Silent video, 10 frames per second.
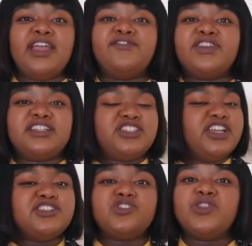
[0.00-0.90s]
if it has
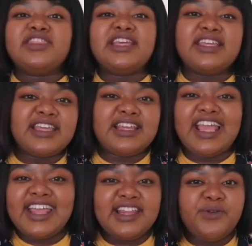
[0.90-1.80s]
changed your thinking in
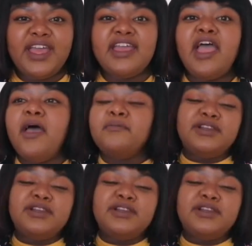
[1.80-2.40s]
any way,